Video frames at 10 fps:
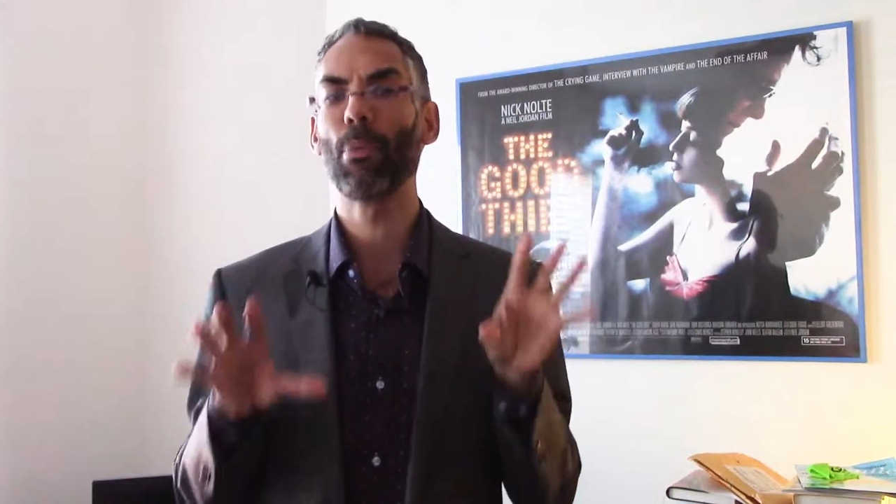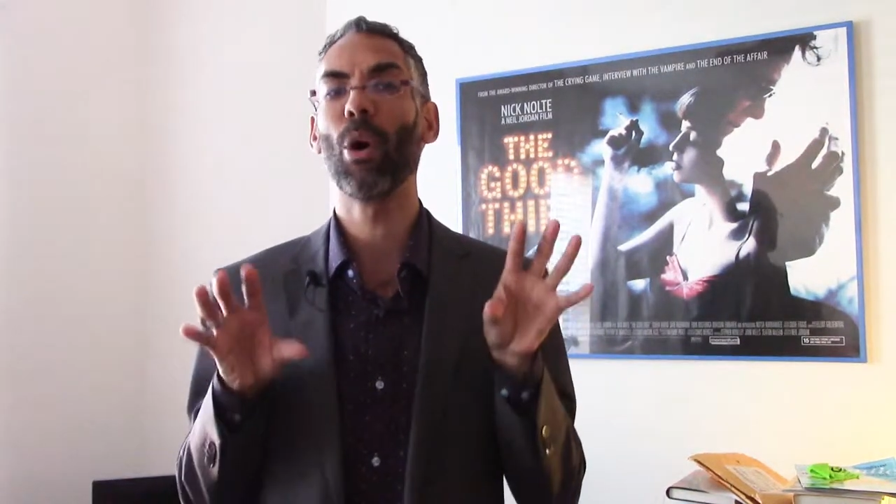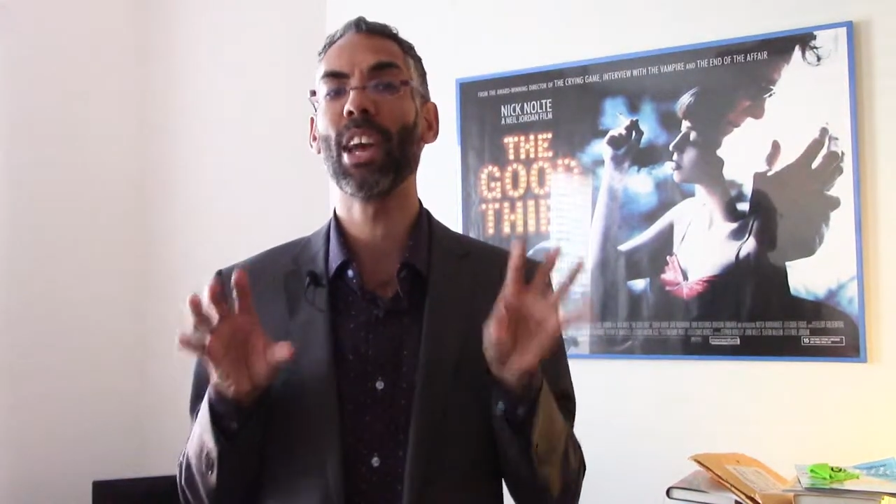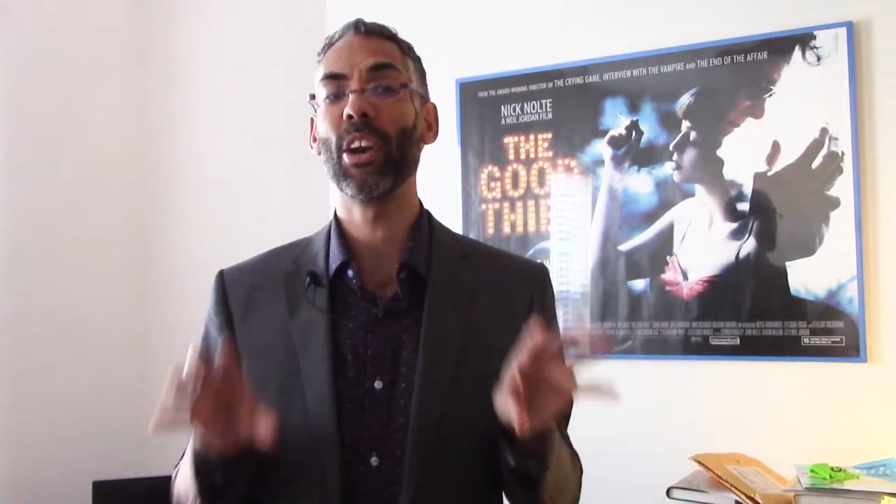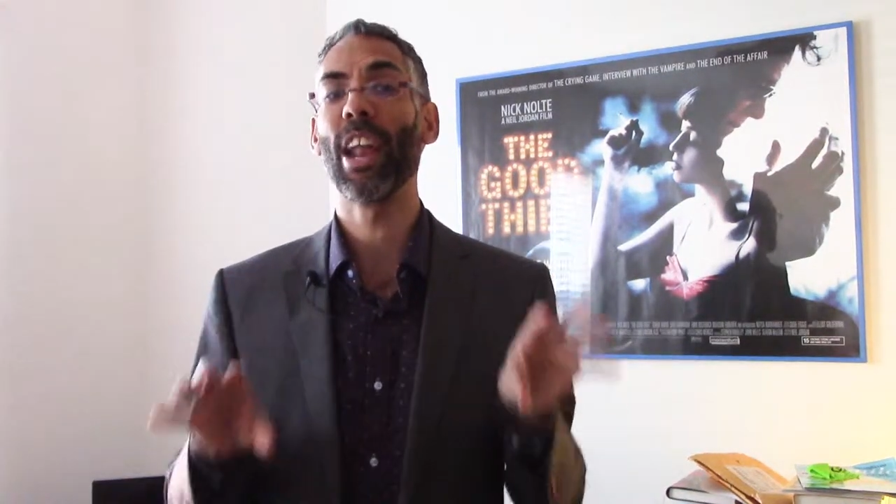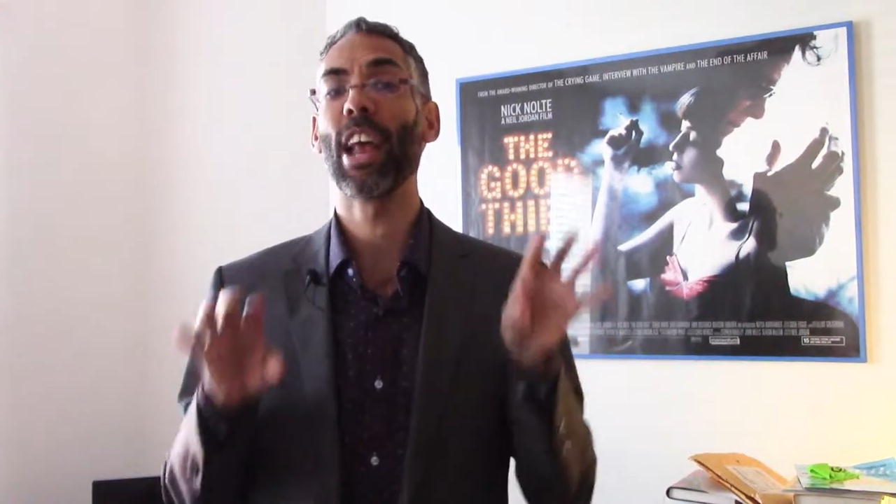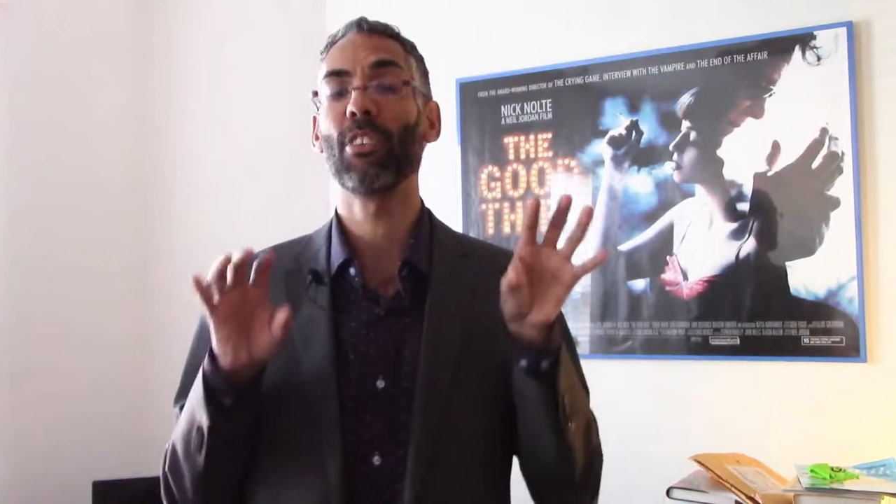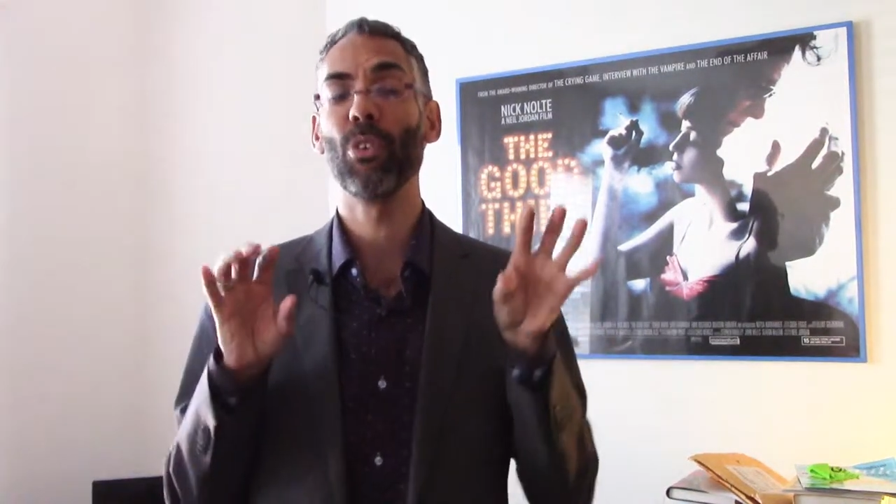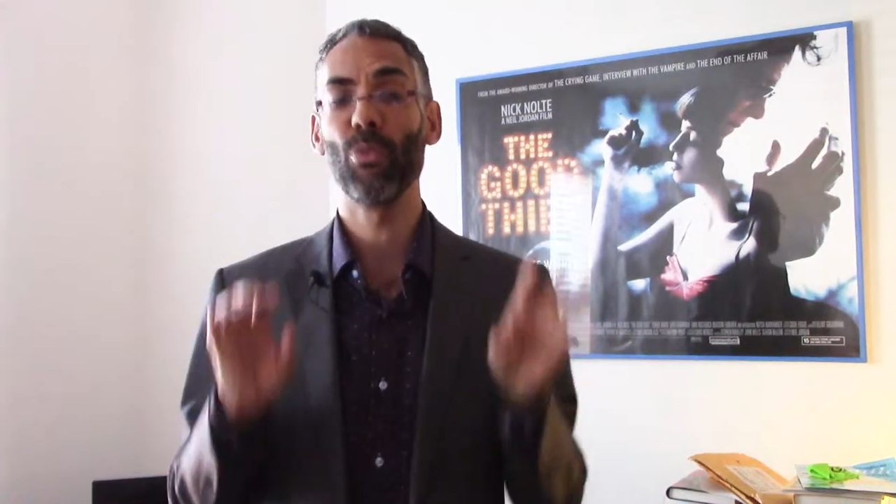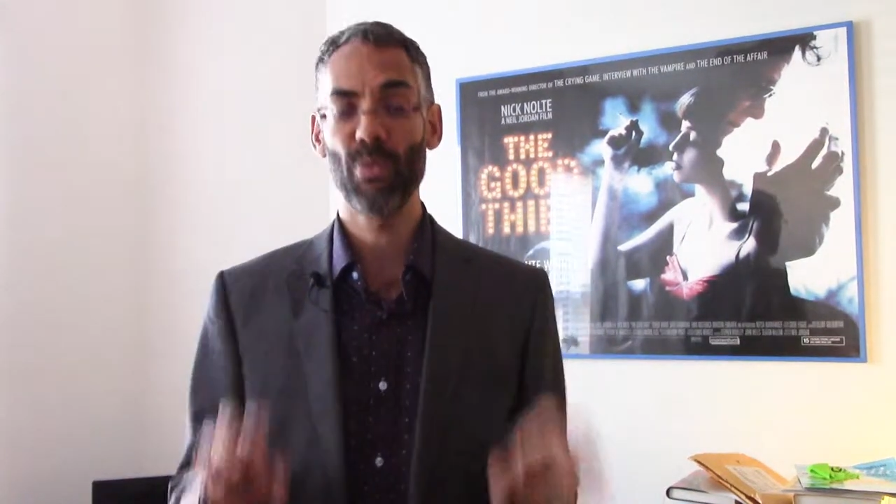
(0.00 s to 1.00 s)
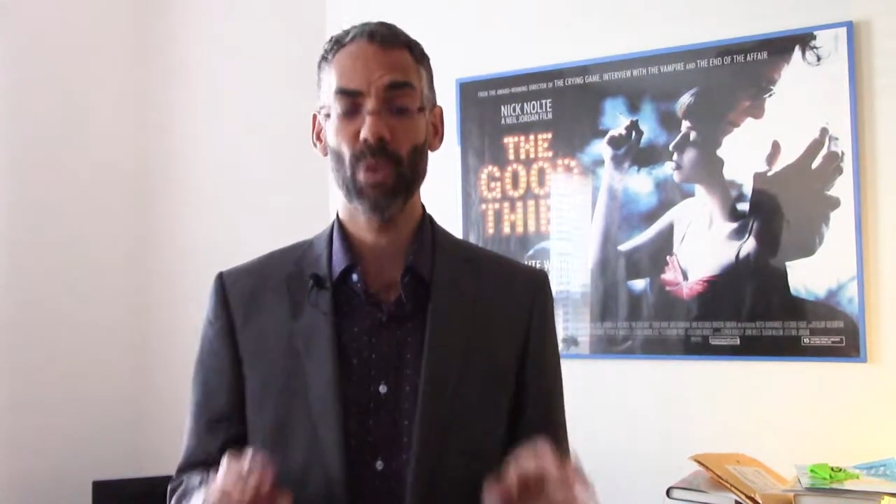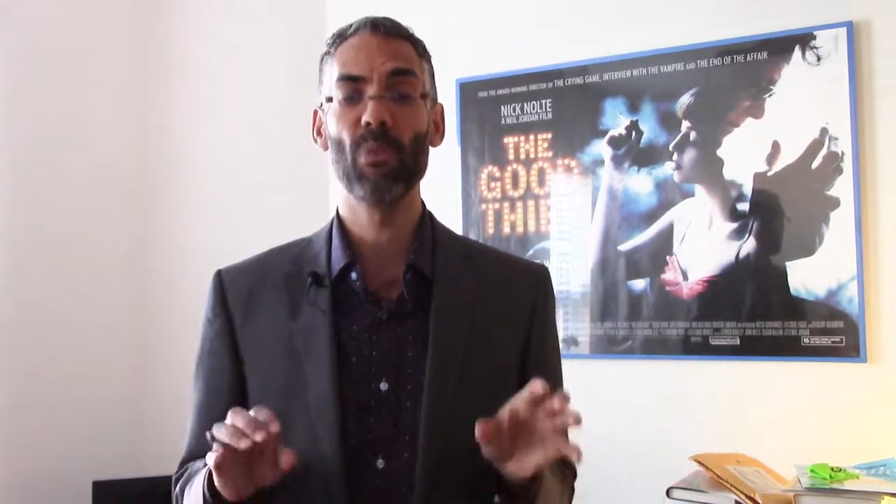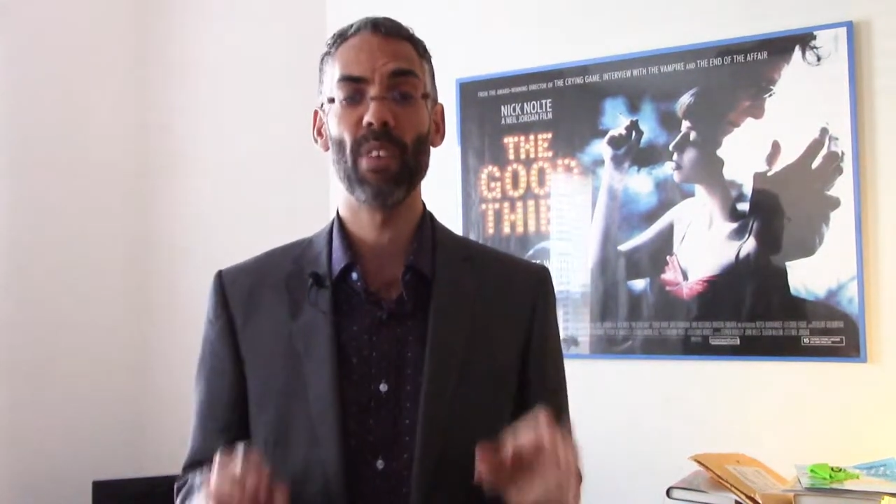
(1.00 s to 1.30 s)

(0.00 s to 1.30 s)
Paul International Film